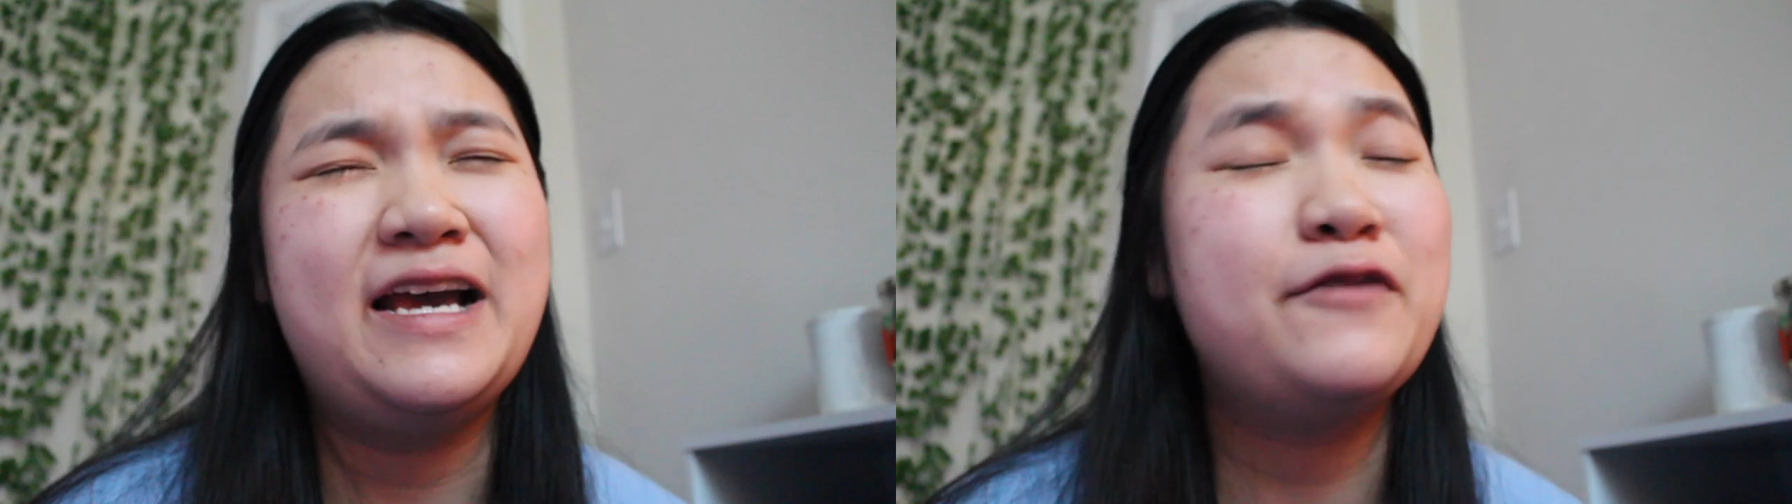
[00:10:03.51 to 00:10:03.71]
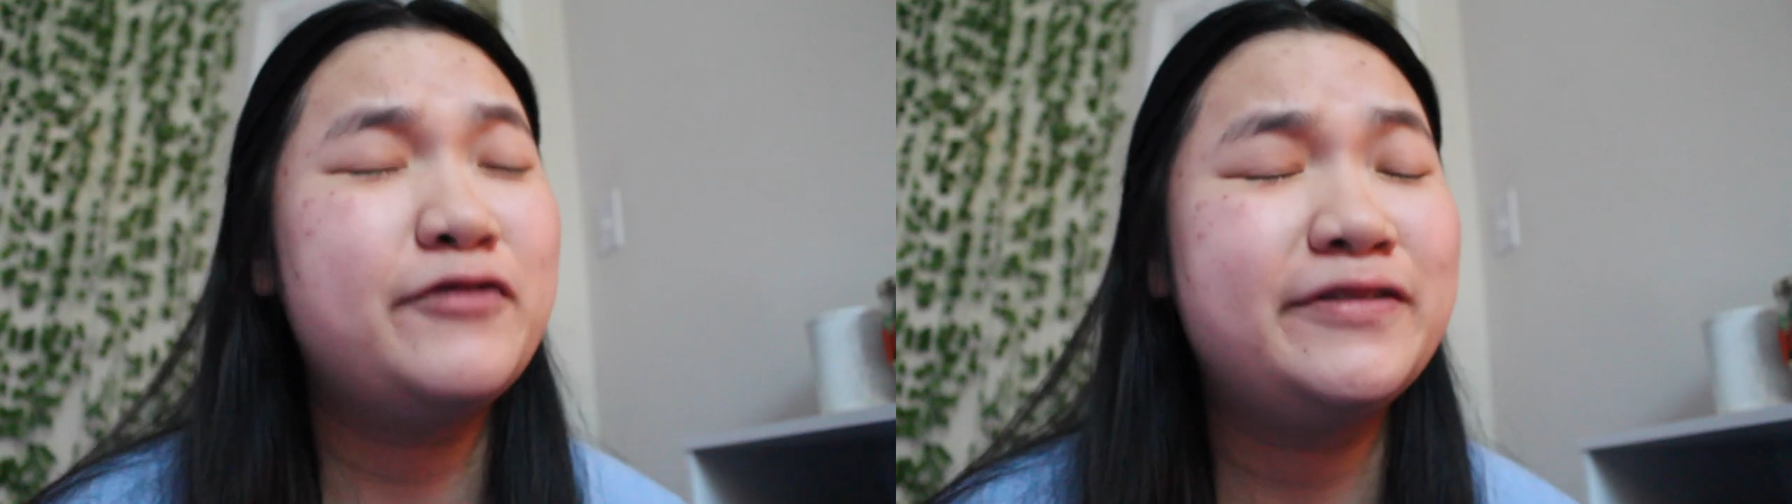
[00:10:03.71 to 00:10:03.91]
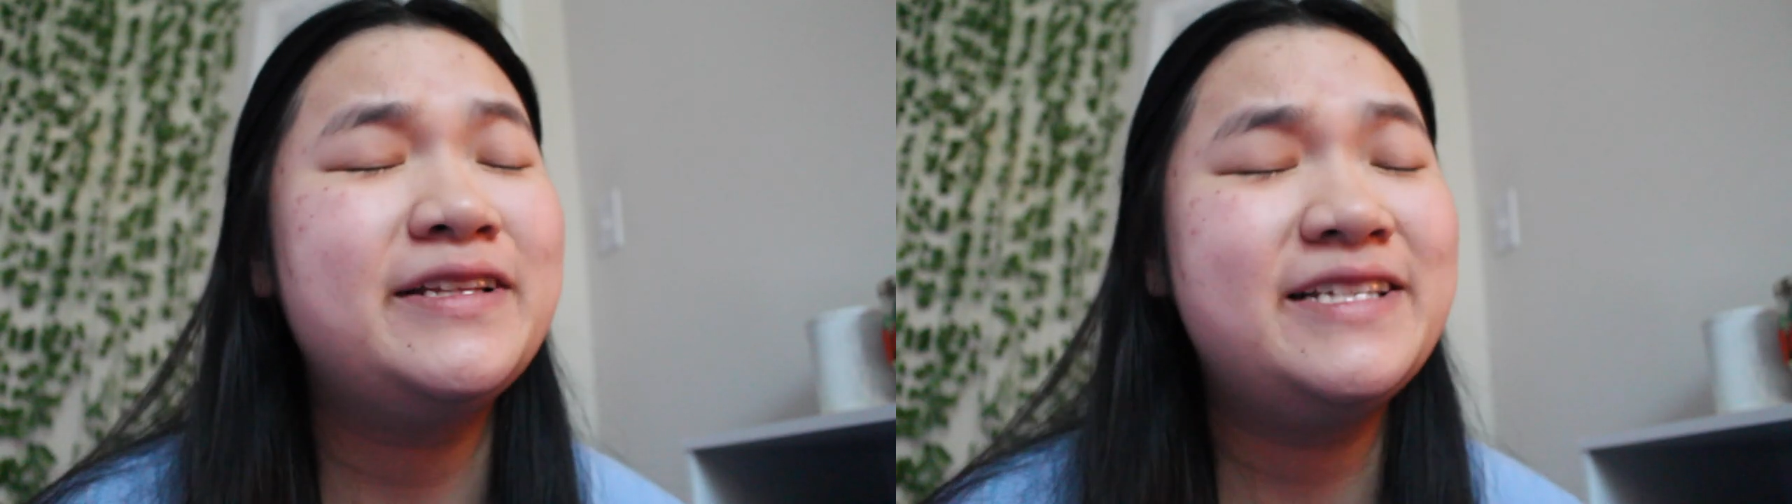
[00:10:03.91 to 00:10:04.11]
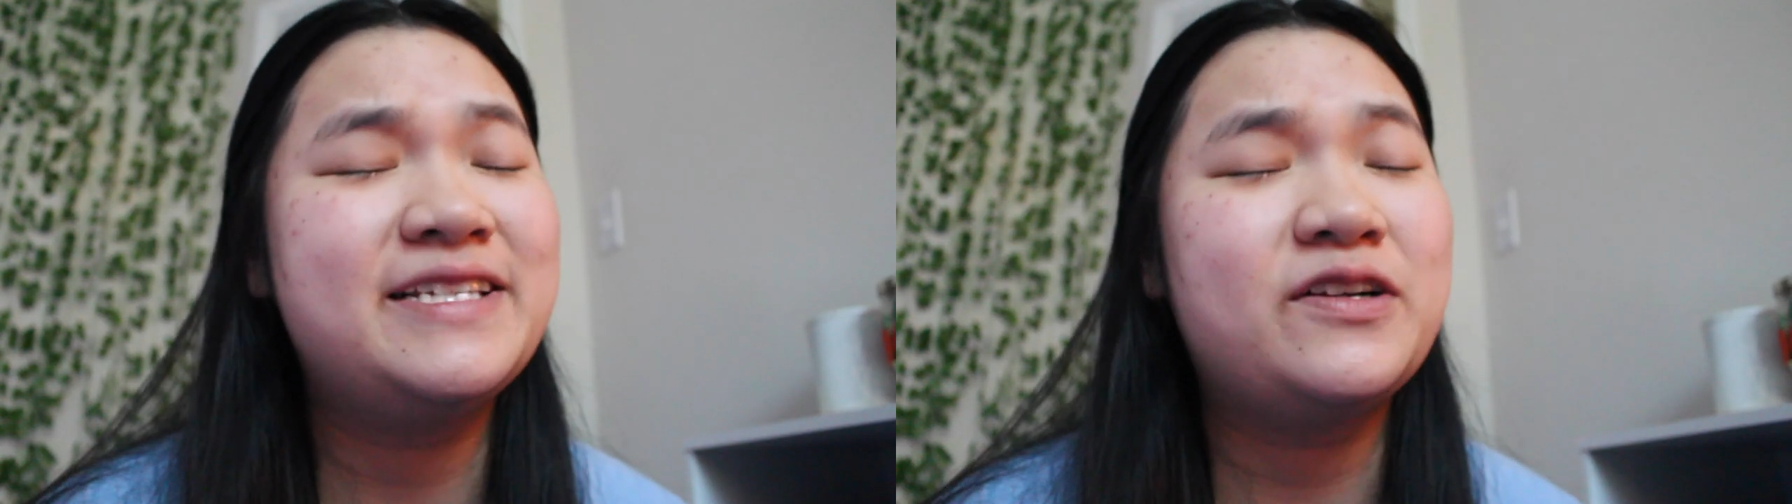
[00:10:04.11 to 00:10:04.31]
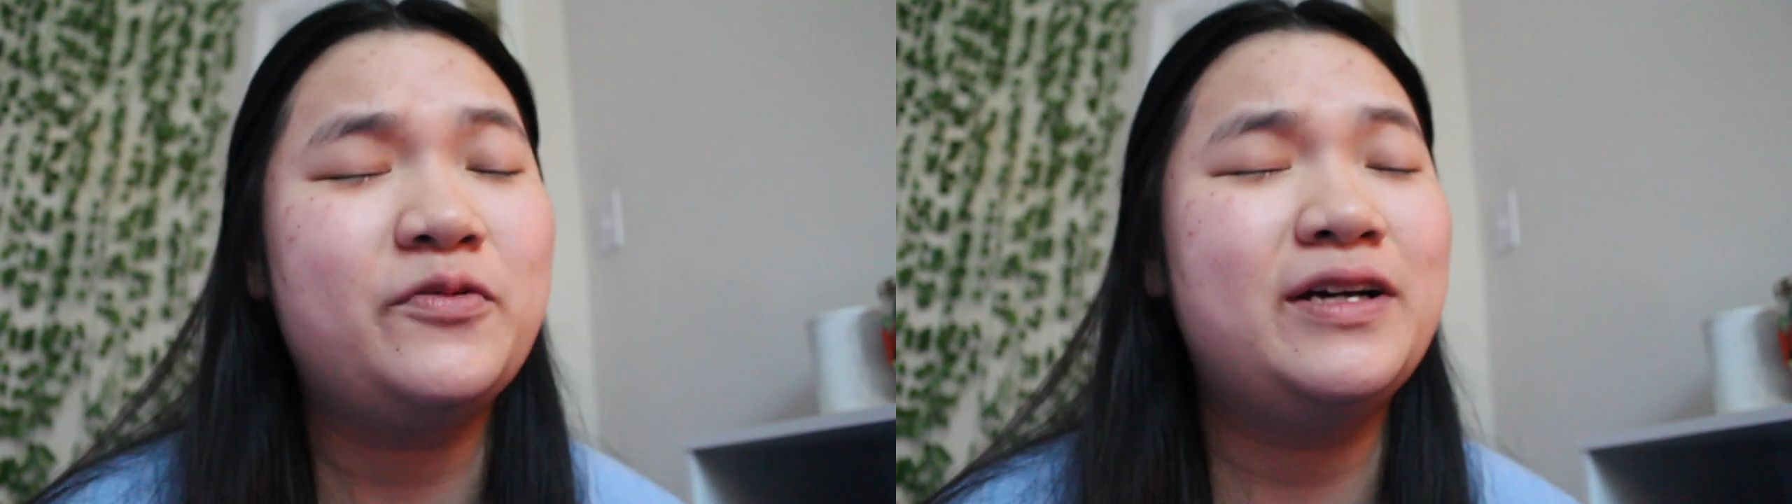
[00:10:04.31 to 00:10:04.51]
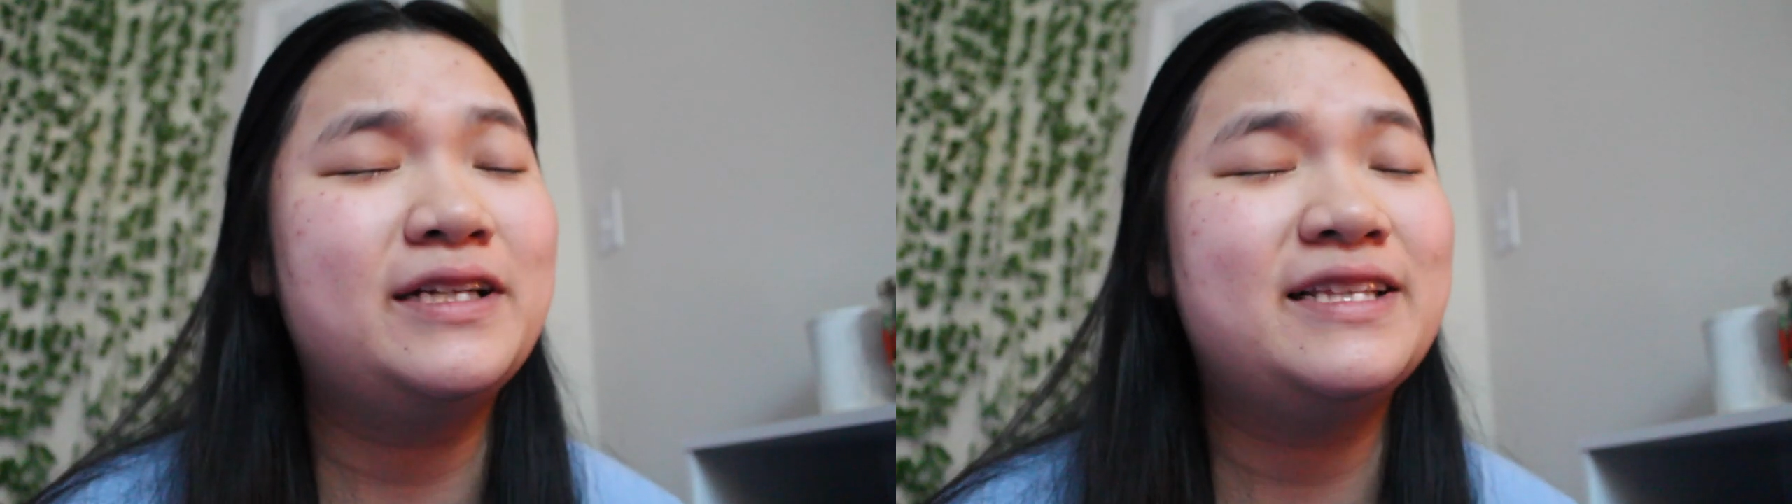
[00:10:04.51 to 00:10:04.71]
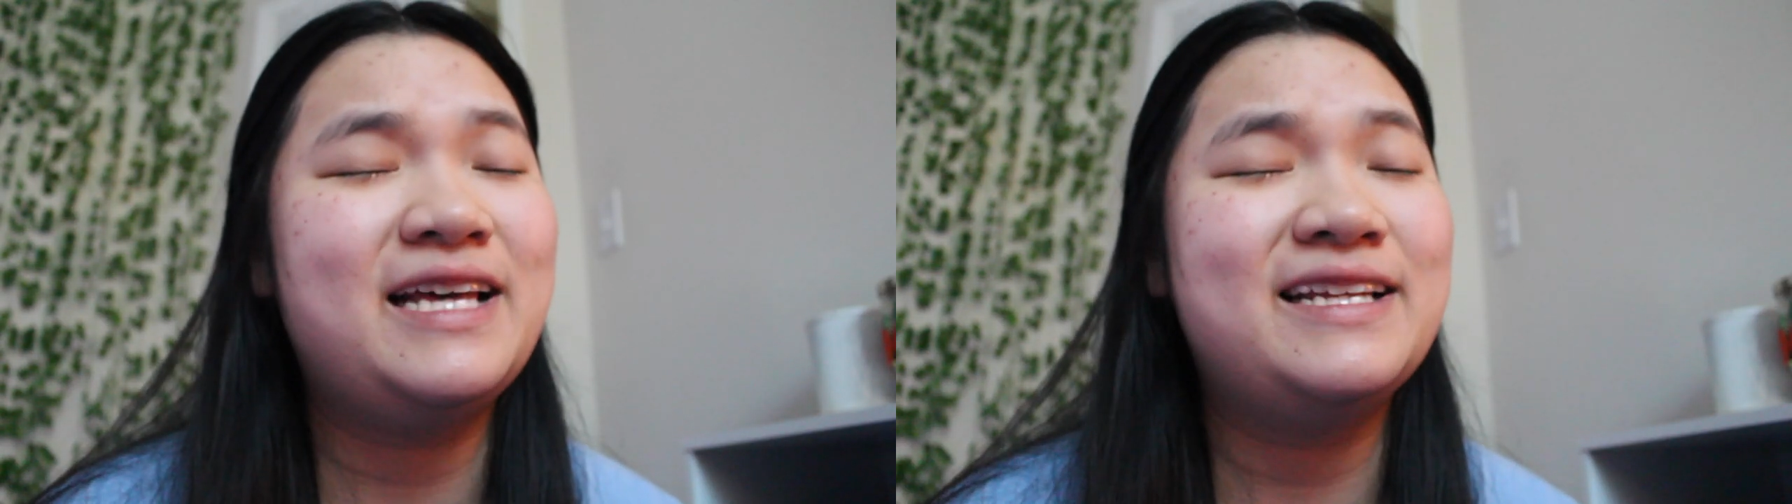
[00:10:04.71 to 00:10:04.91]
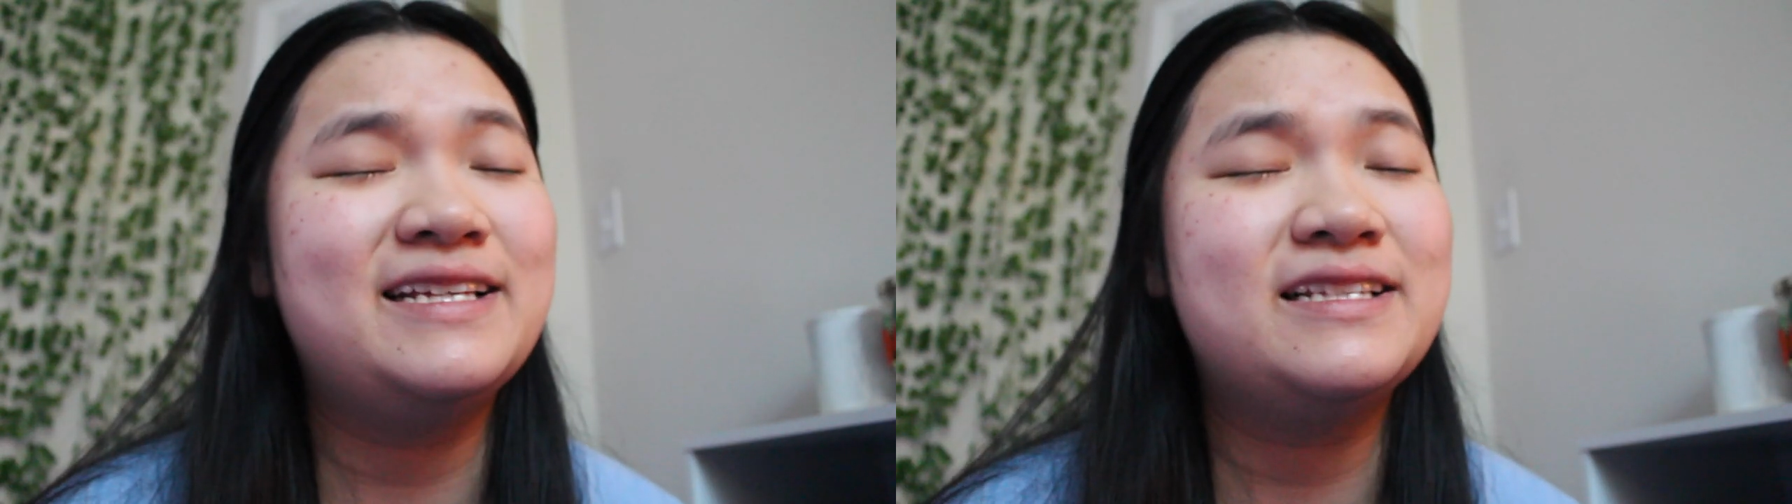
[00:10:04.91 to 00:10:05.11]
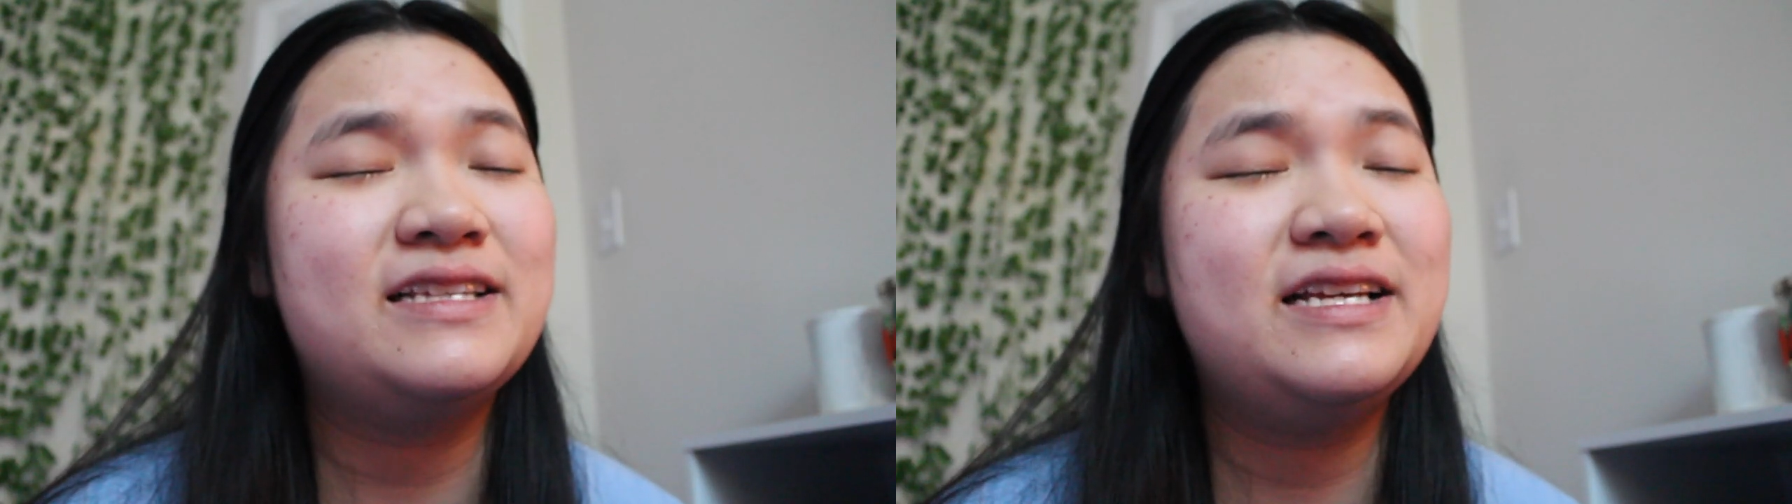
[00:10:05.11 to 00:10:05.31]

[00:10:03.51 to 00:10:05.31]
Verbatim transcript: a realistic one that is,